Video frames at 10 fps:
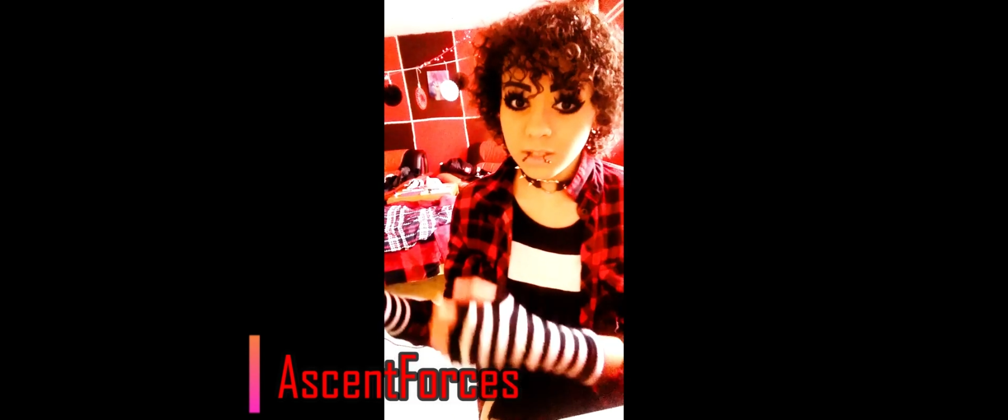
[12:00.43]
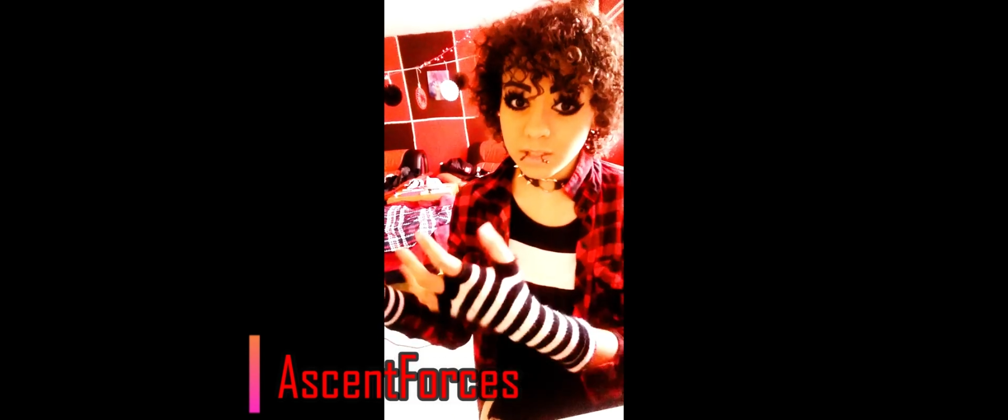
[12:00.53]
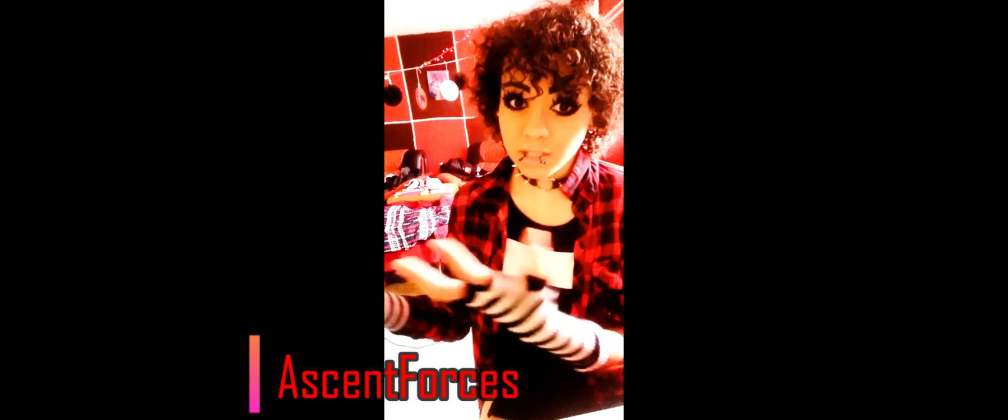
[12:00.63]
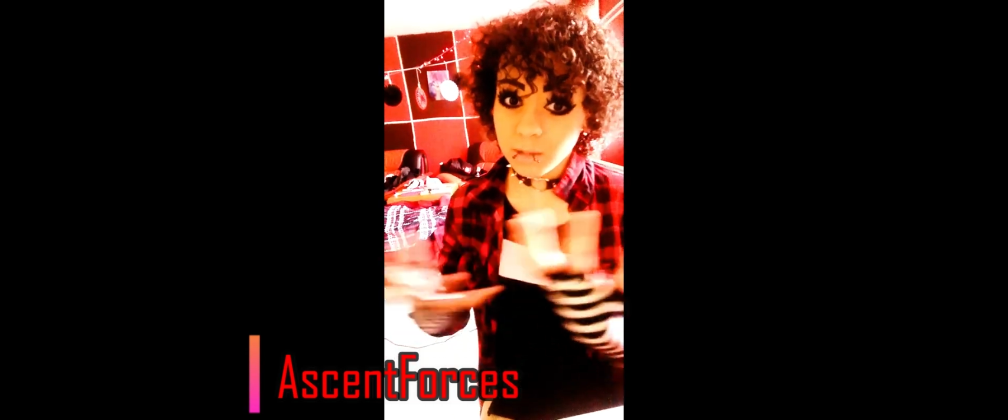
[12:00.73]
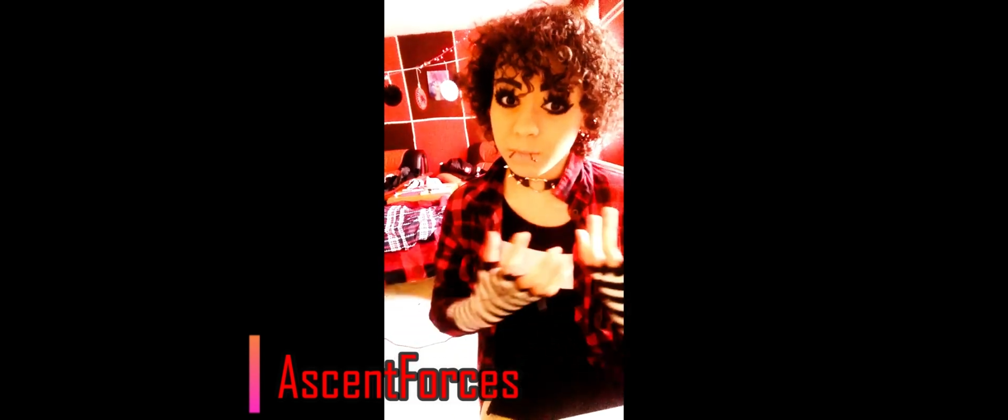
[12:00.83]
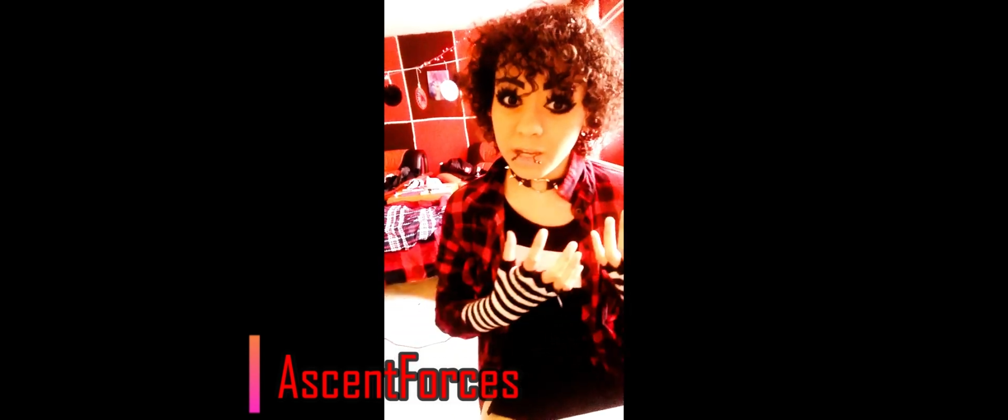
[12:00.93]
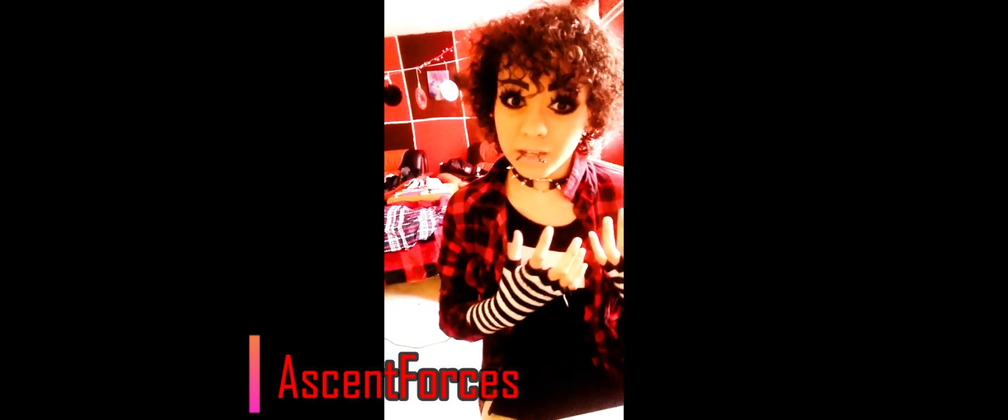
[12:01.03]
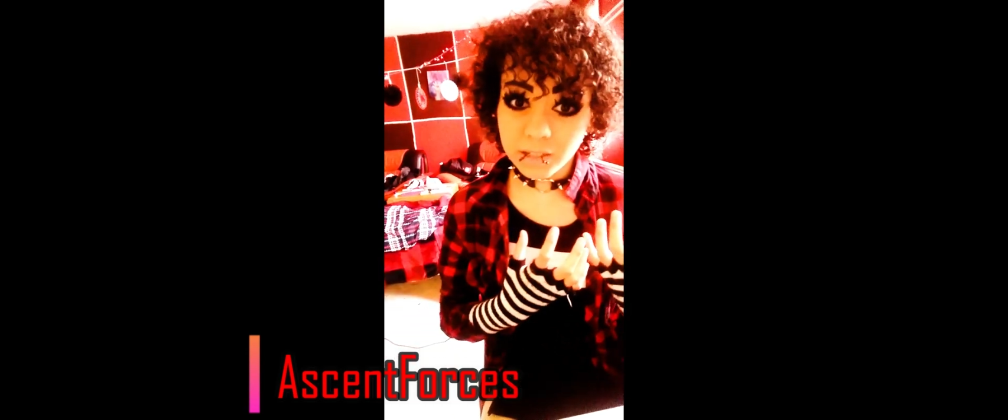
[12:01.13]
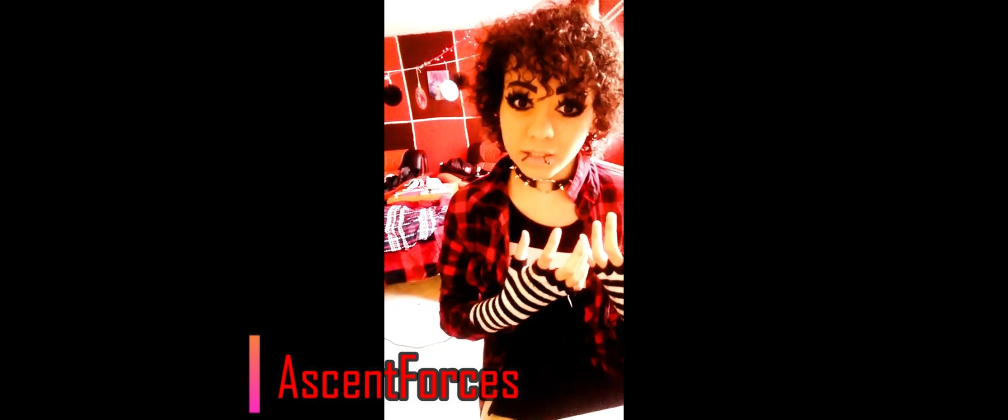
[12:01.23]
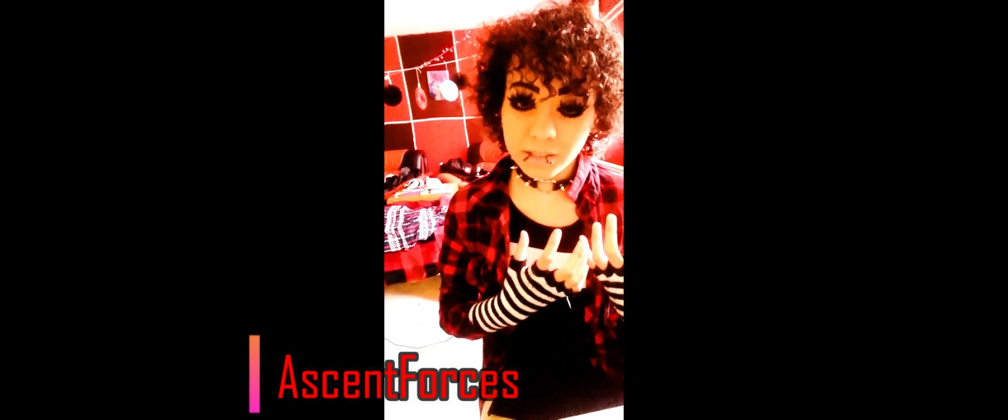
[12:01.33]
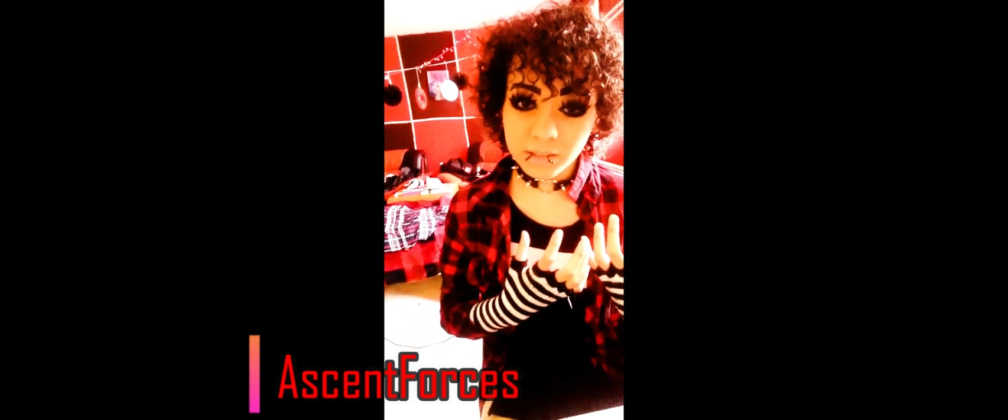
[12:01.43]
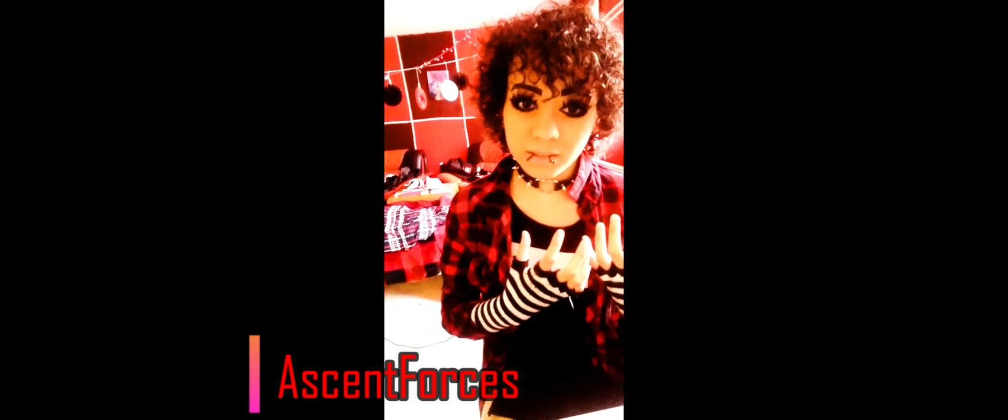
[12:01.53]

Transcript: Take it back.